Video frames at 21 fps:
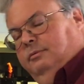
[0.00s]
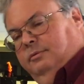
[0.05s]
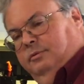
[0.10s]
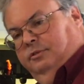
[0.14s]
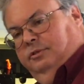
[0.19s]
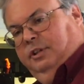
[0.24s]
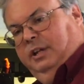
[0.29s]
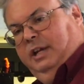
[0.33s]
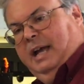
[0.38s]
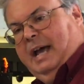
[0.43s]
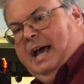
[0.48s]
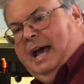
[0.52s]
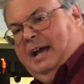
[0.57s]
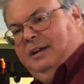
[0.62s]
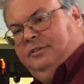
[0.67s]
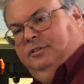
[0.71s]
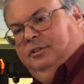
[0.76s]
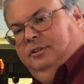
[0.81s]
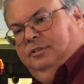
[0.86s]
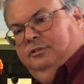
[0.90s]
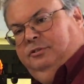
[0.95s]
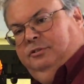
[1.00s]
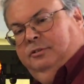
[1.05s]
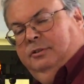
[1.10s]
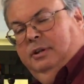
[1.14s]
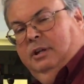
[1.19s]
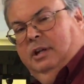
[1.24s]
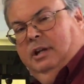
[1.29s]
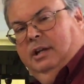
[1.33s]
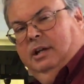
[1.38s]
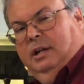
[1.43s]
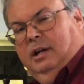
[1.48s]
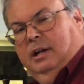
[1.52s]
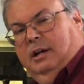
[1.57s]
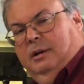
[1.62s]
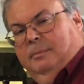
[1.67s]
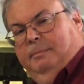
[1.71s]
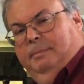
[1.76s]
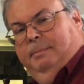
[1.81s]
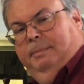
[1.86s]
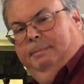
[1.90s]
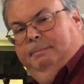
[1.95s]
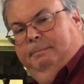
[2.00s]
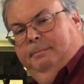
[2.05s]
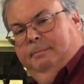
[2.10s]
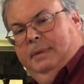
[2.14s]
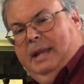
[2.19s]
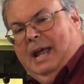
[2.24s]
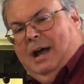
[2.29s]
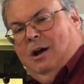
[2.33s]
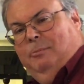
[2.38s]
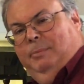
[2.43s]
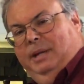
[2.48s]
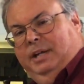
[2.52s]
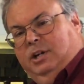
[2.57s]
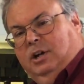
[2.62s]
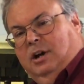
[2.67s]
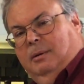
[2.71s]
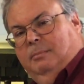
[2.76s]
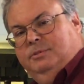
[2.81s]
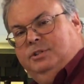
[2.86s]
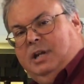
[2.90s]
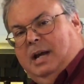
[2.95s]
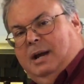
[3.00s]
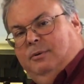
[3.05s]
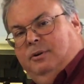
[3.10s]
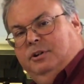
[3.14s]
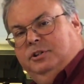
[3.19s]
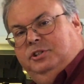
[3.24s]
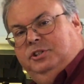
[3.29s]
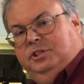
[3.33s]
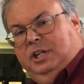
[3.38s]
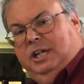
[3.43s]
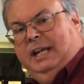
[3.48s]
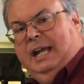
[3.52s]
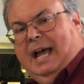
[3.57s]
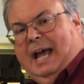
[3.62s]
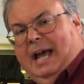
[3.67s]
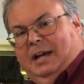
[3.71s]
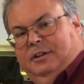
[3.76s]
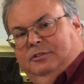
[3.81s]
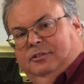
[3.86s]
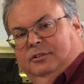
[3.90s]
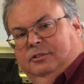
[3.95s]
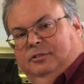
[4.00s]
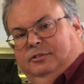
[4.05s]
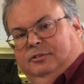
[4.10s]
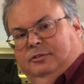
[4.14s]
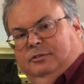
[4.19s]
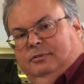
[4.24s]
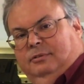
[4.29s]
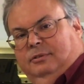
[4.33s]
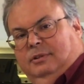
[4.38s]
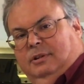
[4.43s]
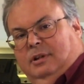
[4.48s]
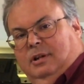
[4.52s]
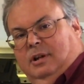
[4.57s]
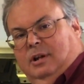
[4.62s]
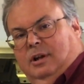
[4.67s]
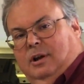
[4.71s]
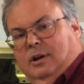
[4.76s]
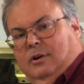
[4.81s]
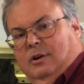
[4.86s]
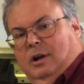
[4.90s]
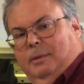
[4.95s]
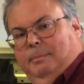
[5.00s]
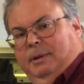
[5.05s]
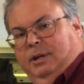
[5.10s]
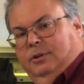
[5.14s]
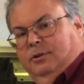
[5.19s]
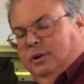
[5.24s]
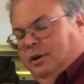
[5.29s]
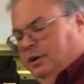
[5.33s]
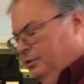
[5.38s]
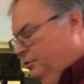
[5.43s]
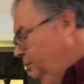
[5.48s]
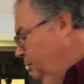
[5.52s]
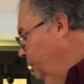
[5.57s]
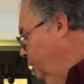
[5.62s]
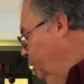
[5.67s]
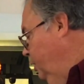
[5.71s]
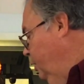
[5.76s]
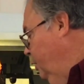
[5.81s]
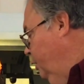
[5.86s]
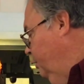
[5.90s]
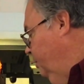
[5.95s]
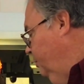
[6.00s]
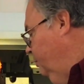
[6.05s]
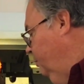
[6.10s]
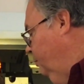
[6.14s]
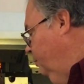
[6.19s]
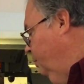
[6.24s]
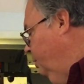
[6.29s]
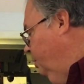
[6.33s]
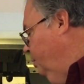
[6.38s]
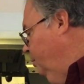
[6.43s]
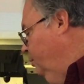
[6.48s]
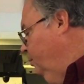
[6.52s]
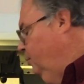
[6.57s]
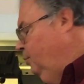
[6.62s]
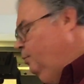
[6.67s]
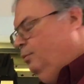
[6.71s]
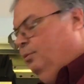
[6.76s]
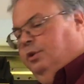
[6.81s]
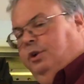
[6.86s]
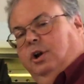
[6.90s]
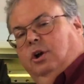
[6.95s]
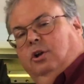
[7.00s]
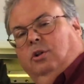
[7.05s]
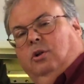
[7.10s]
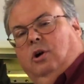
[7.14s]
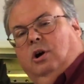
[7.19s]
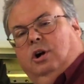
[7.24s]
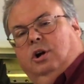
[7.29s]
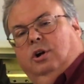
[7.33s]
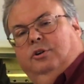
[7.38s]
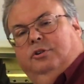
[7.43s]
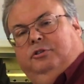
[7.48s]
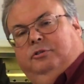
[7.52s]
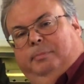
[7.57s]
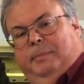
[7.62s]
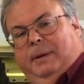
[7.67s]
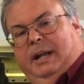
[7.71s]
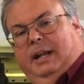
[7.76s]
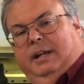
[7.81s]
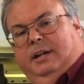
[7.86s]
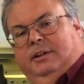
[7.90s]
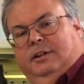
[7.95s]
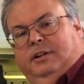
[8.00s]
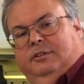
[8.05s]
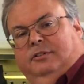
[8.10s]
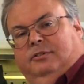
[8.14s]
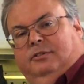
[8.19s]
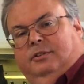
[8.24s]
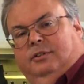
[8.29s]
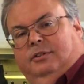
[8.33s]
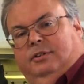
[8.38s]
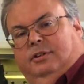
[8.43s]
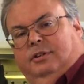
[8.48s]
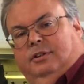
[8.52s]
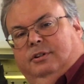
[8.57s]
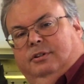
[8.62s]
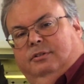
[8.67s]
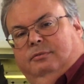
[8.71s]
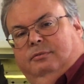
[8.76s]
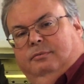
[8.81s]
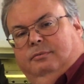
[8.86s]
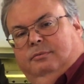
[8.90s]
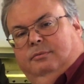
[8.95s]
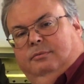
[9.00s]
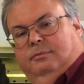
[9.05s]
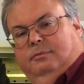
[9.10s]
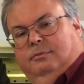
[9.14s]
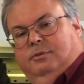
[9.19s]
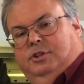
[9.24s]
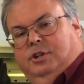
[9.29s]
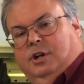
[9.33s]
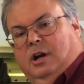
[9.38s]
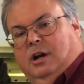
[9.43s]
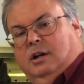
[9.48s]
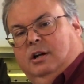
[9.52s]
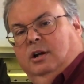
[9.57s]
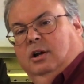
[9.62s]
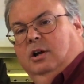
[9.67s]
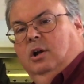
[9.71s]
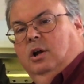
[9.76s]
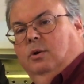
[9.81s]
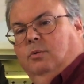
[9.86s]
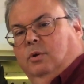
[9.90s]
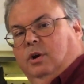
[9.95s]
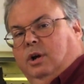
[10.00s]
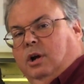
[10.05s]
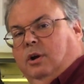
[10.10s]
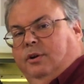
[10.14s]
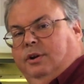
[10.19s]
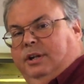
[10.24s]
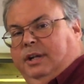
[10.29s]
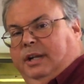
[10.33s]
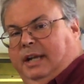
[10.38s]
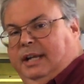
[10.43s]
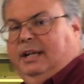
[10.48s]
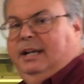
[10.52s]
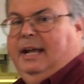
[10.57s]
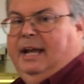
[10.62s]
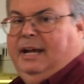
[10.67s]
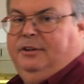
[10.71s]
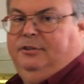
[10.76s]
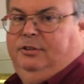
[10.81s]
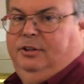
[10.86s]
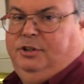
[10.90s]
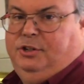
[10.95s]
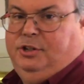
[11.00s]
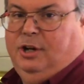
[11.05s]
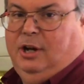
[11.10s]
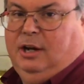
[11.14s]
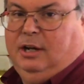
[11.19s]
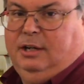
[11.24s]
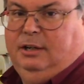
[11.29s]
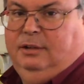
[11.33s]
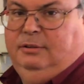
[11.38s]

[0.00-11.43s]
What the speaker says: Z-axis now becomes our C-axis, all right, because we're no longer spinning the chuck, we're going to index the chuck.